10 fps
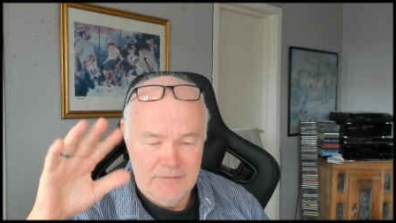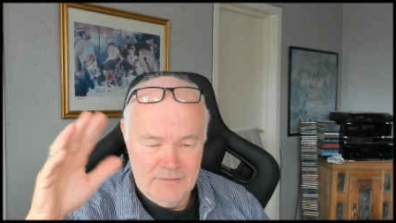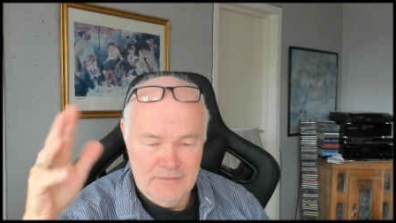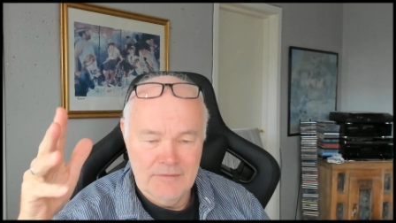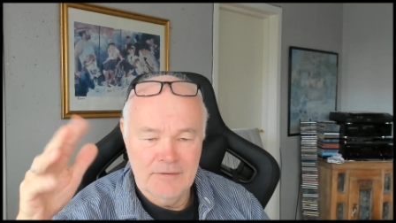
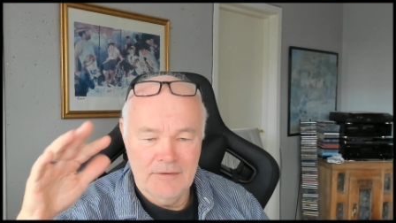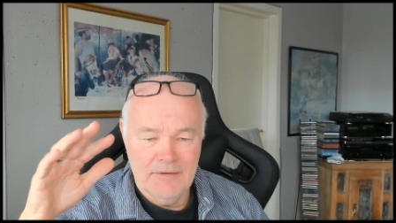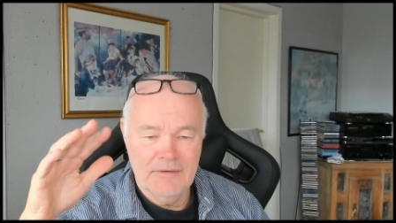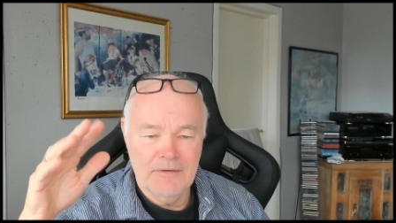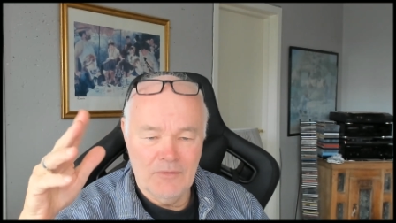uh, eh,
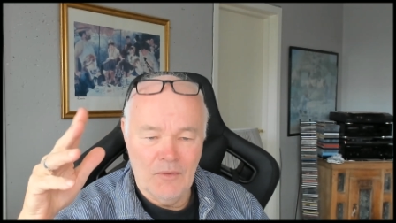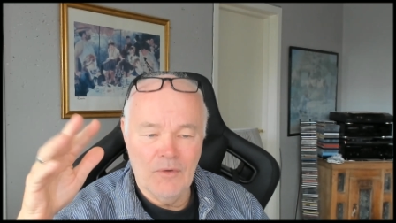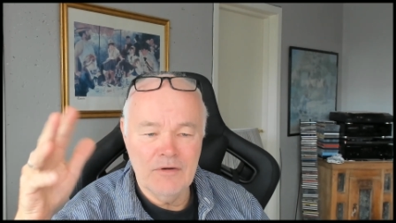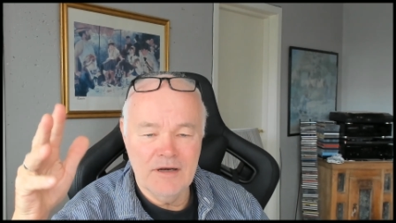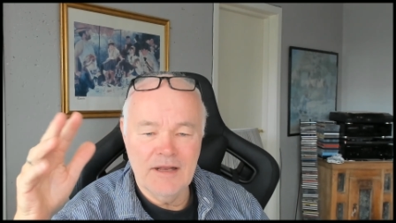ordered er
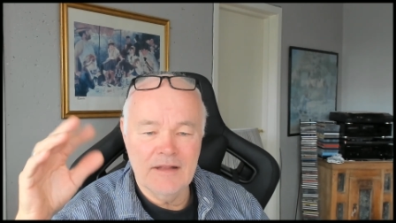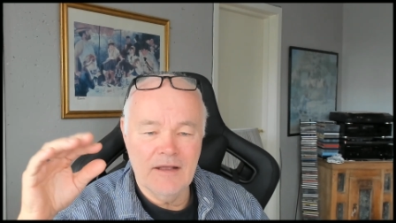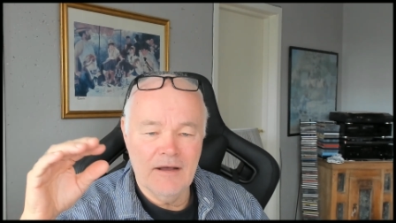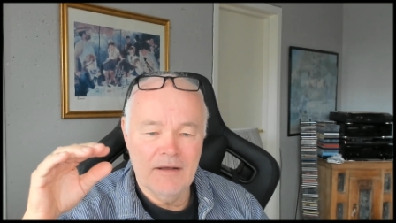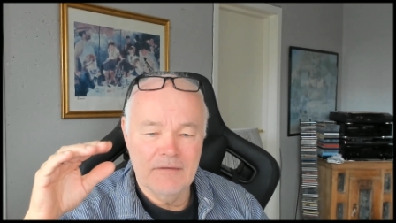in
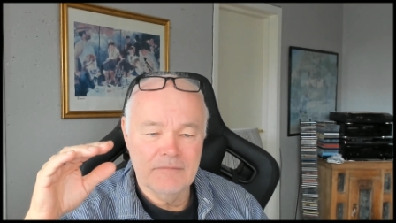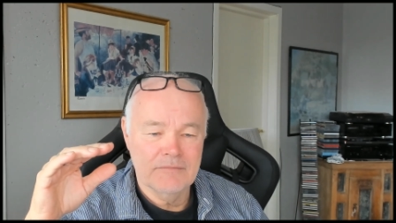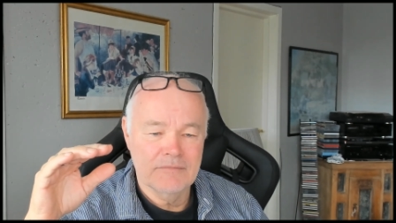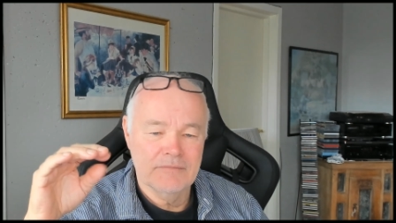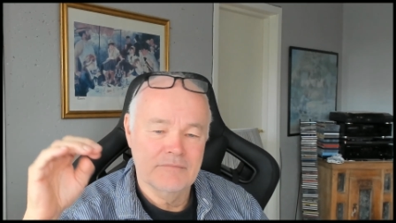a
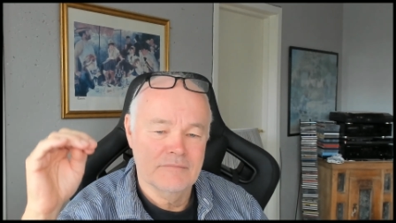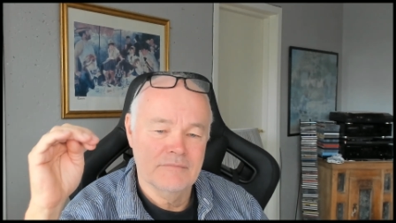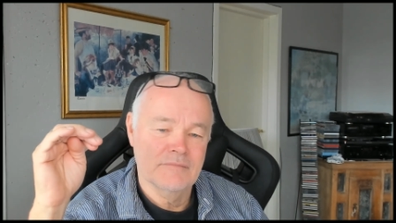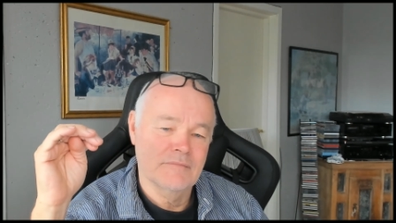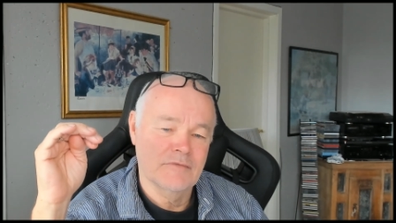
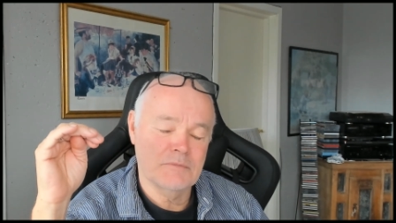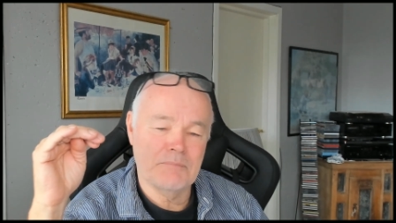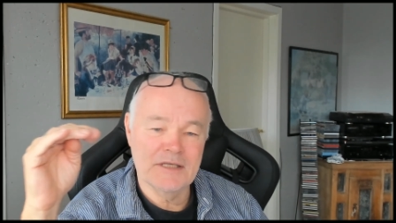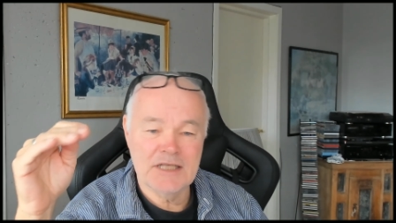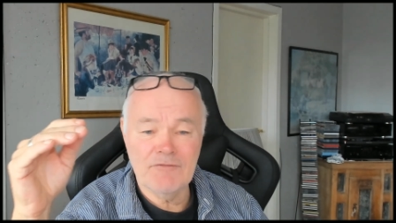
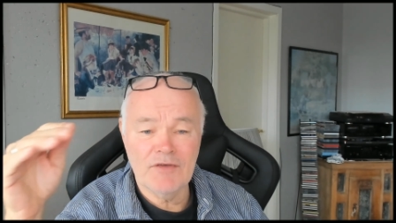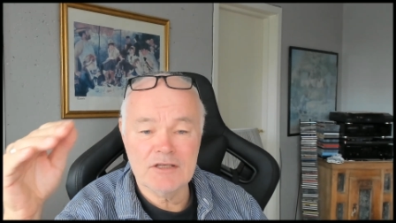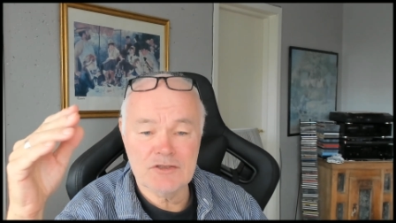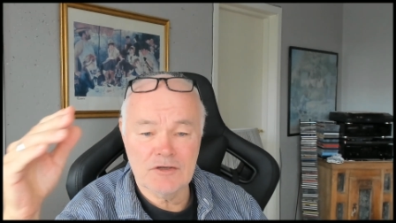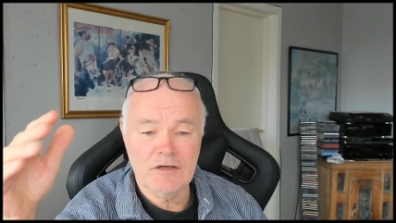specific
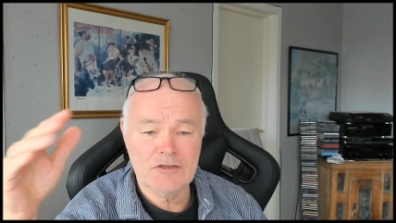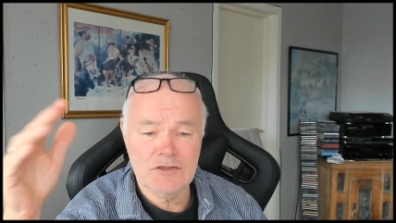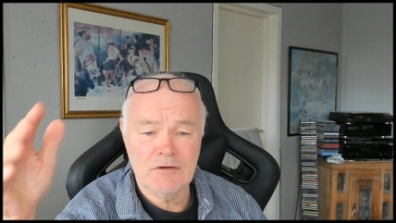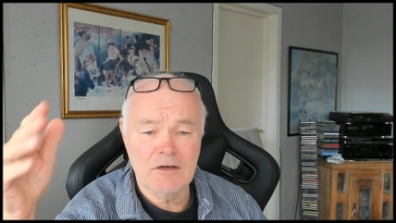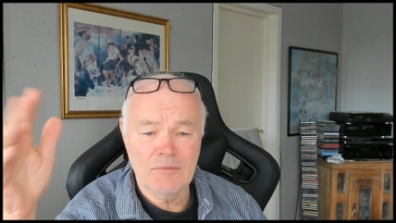structural way.